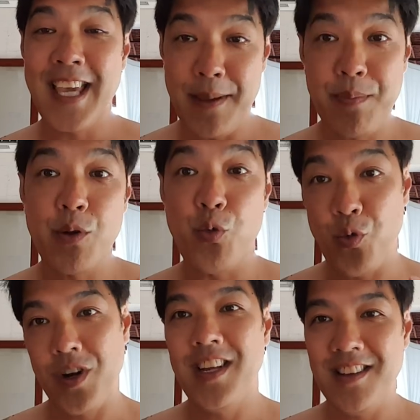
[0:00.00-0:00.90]
Keep it
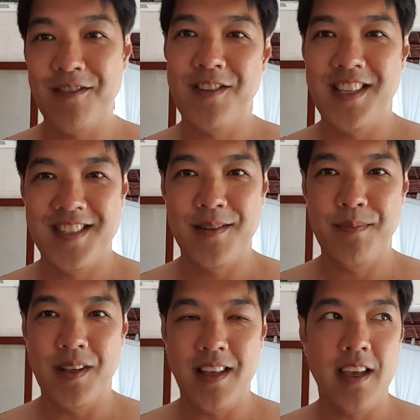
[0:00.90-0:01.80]
really, really
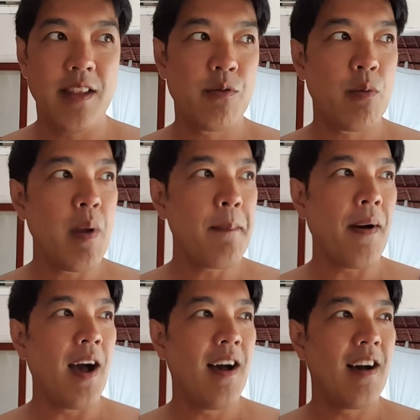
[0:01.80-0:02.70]
simple. And
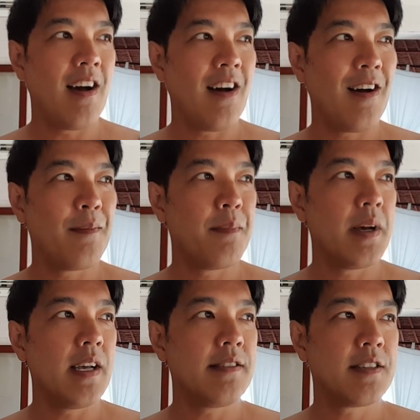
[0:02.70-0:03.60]

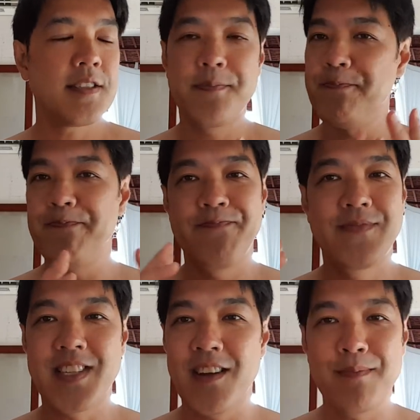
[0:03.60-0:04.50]
remember, just
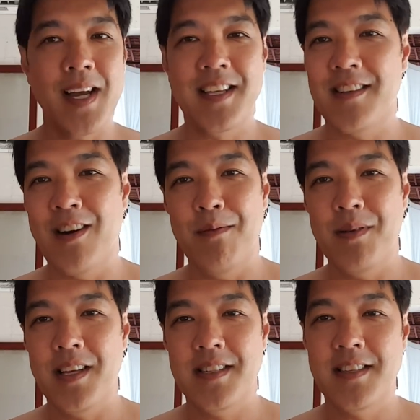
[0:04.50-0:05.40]
Don't make it
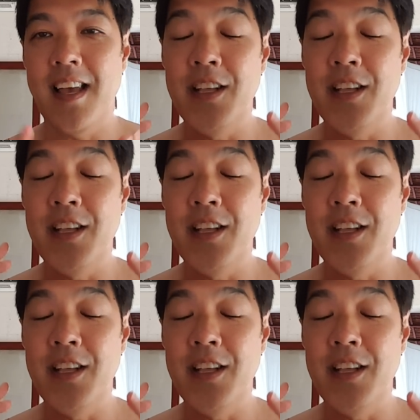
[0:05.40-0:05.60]
complex.